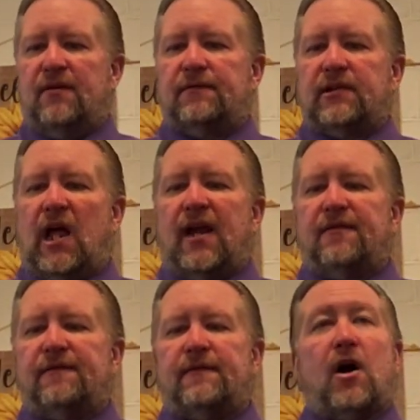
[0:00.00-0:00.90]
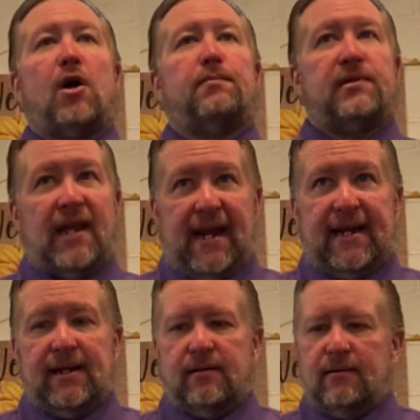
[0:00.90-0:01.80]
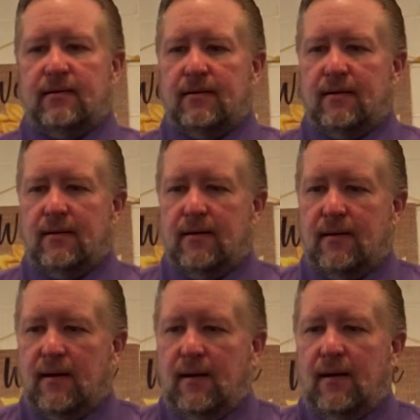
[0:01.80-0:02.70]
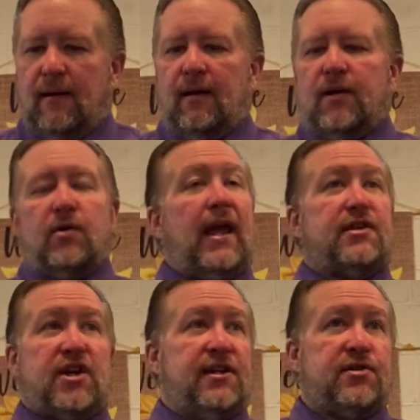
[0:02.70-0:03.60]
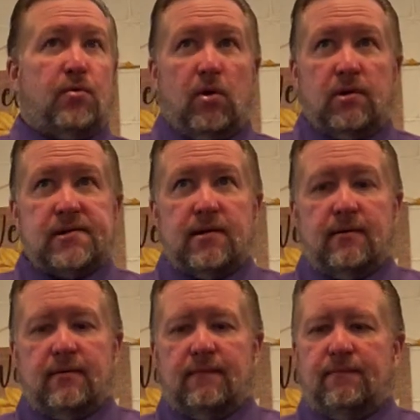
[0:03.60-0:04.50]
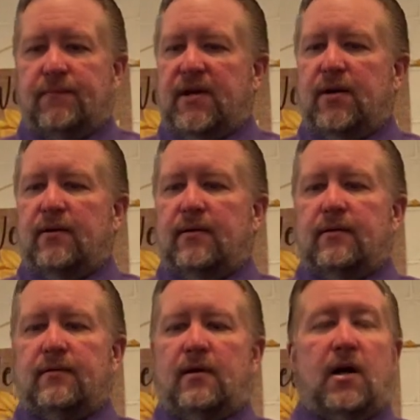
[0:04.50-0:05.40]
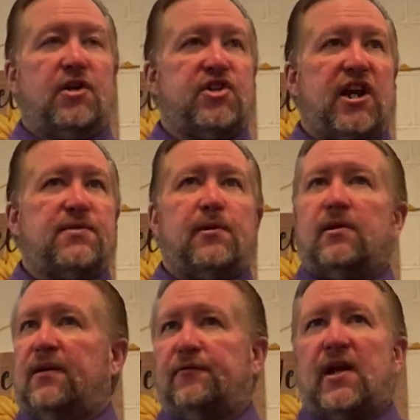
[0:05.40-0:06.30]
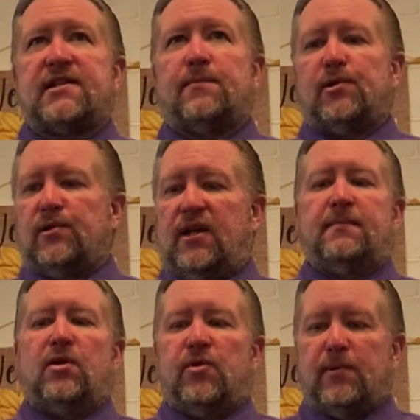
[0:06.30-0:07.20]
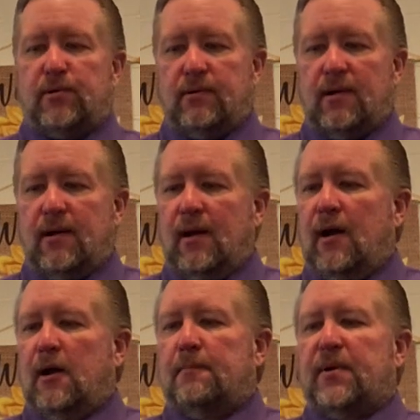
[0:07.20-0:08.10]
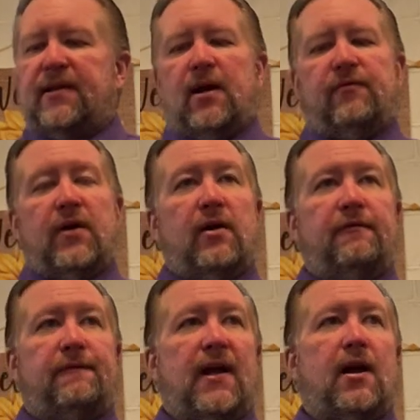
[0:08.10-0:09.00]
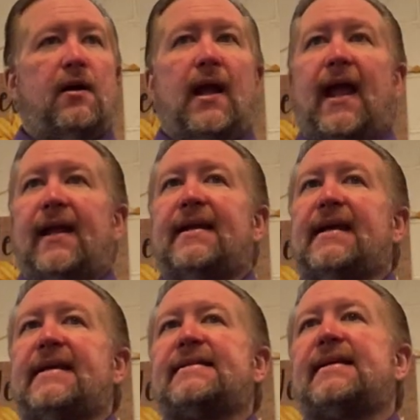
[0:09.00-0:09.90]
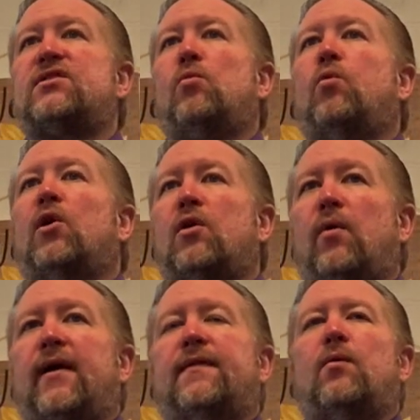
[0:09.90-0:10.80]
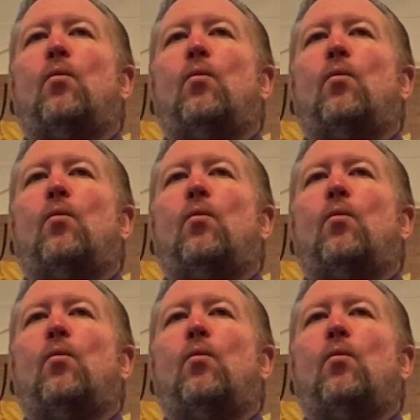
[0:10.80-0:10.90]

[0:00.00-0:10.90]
of life are played. You can't change the rules. They're unchangeable, inflexible, immutable, but they are very fair and easy to work with